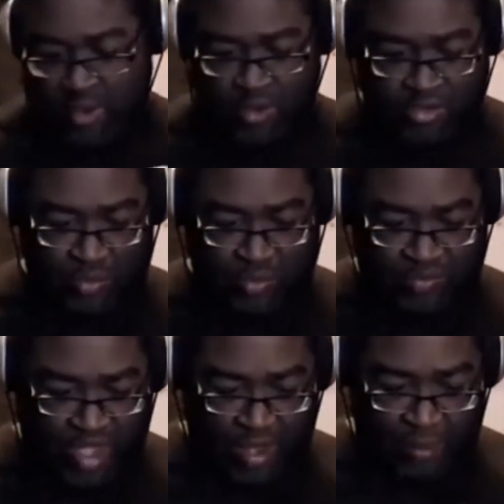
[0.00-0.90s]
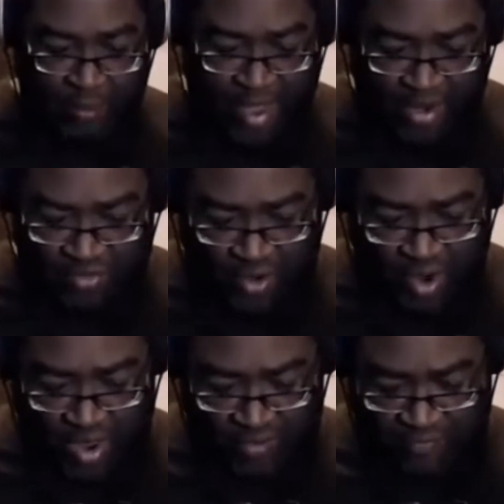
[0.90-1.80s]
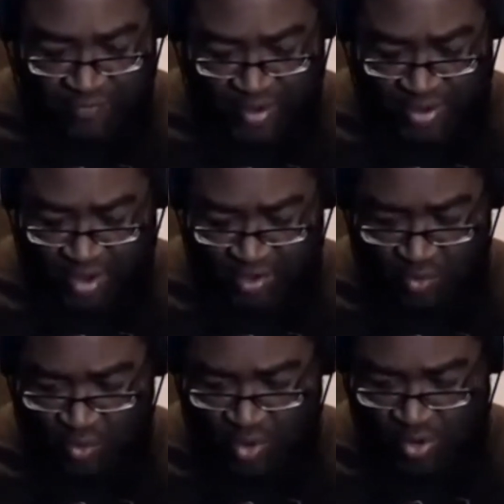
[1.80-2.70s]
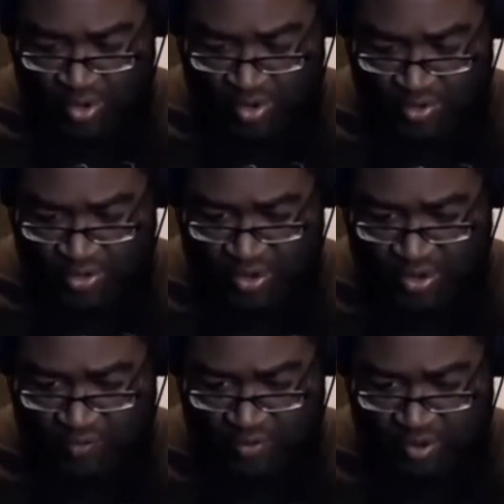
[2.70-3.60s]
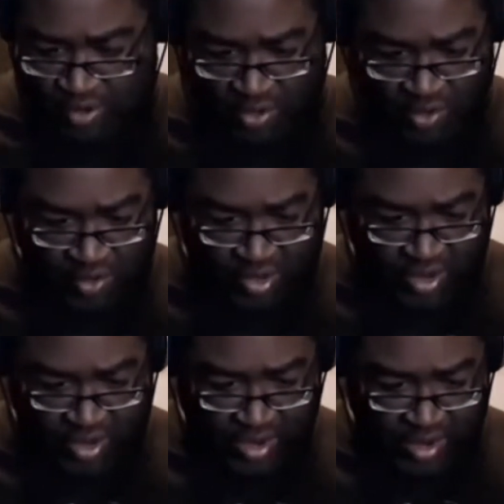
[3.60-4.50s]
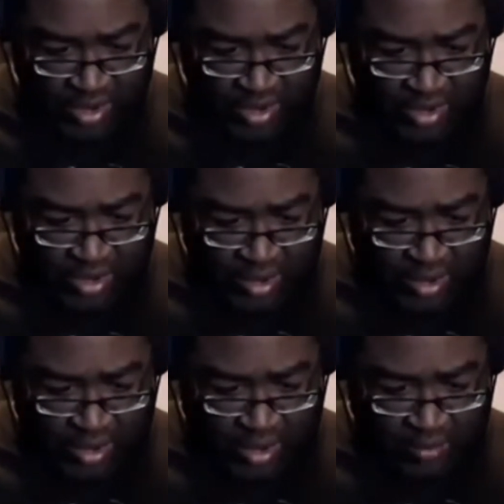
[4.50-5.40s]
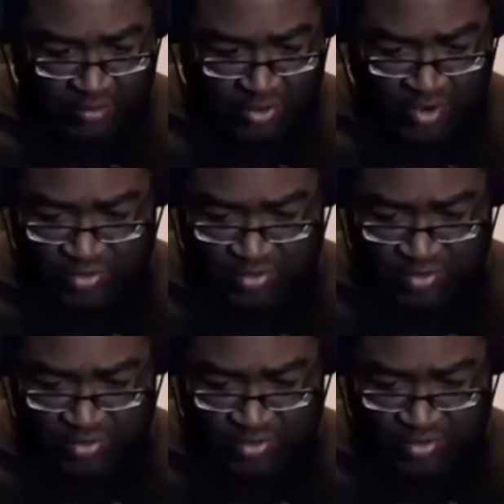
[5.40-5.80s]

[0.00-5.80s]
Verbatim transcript: So we've got Madrak fighting on one end here very clearly. I'm trying to